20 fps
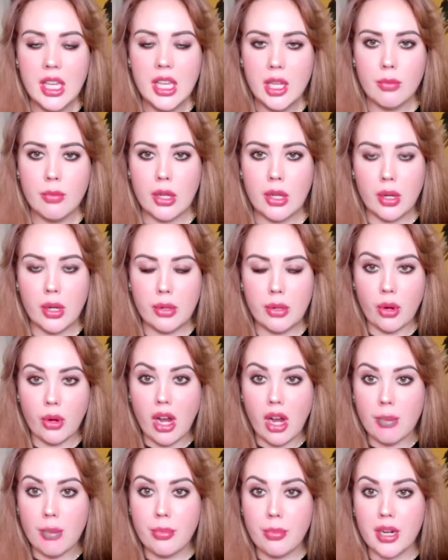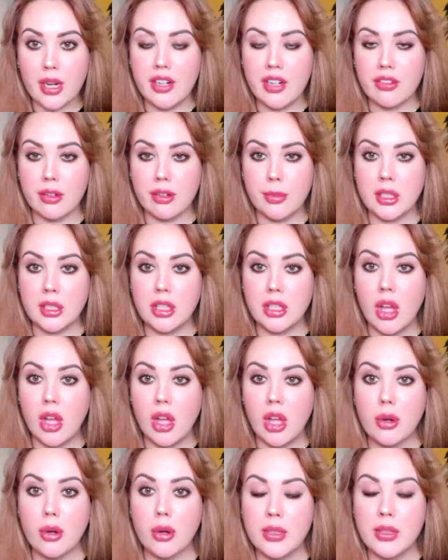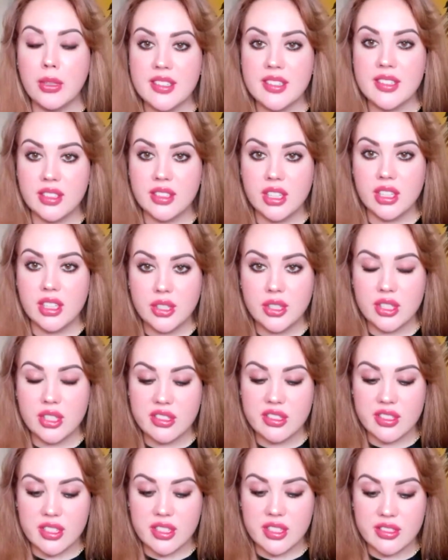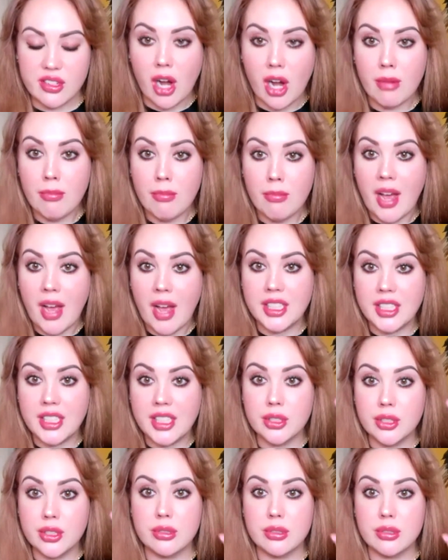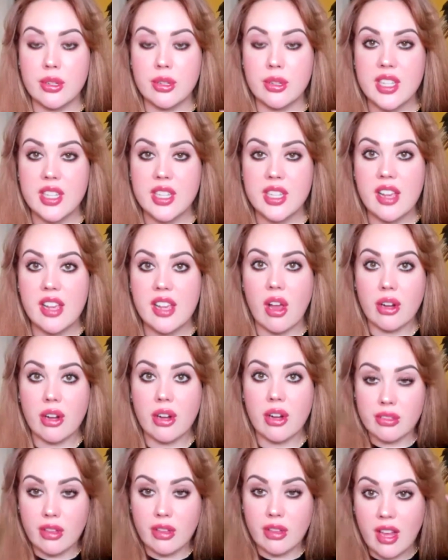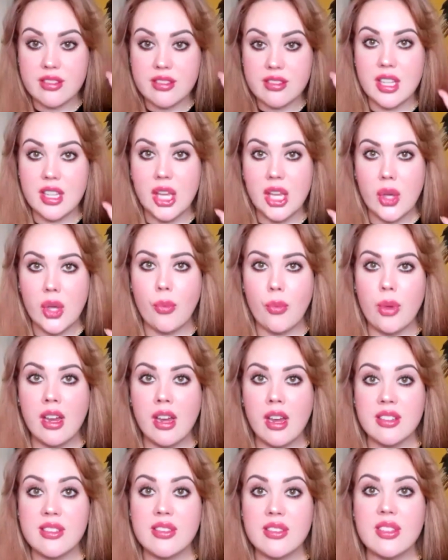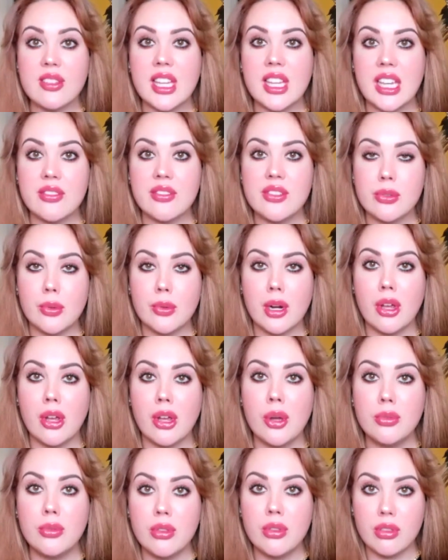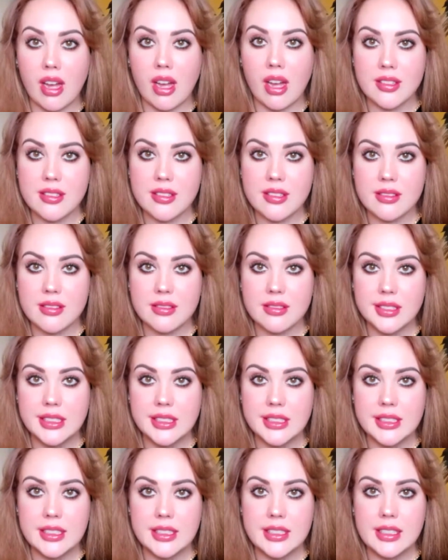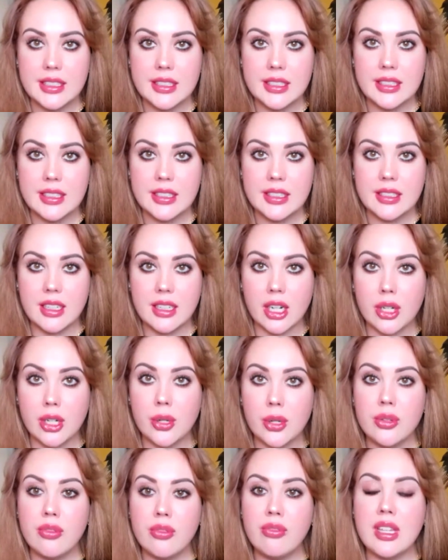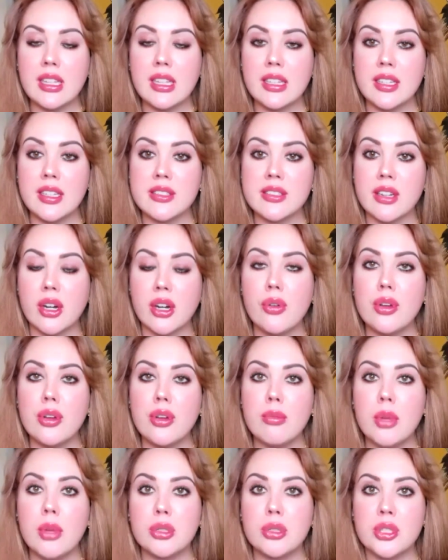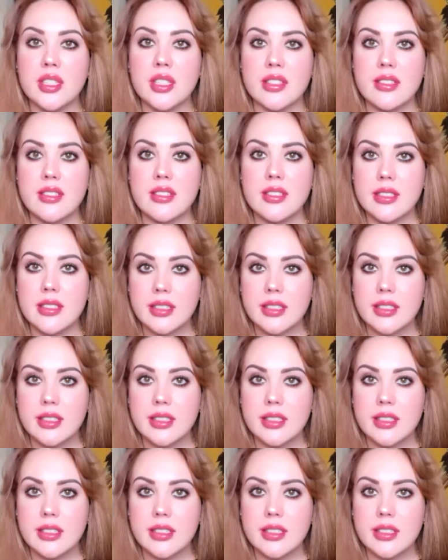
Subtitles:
But when we're operating from a lower place in consciousness, our mind controls us, our thoughts. We are slaves to our own thoughts, our own feelings, our own emotions.